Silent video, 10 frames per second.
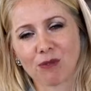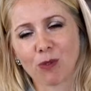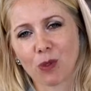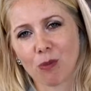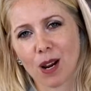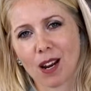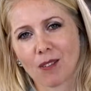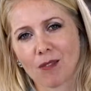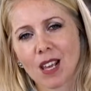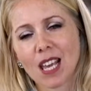for the
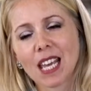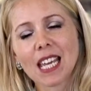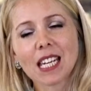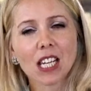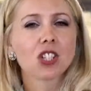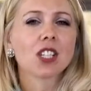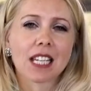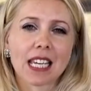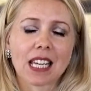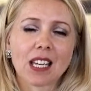brain.
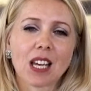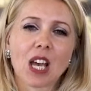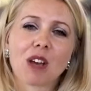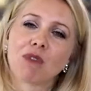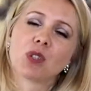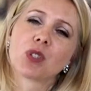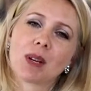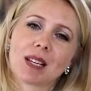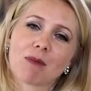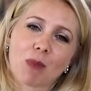Initially, if you're
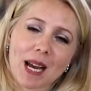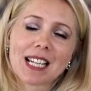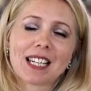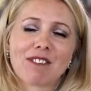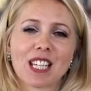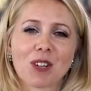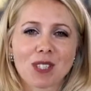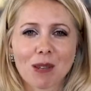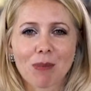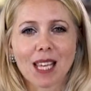doing weightlifting or
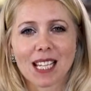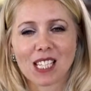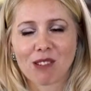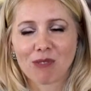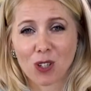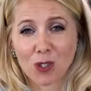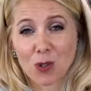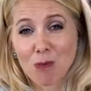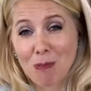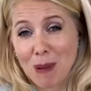something that's difficult,
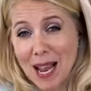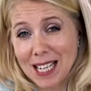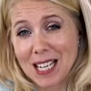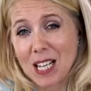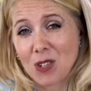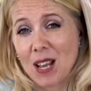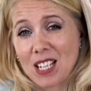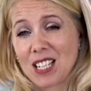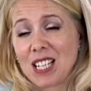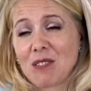you're battling to
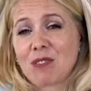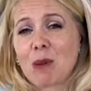actually lift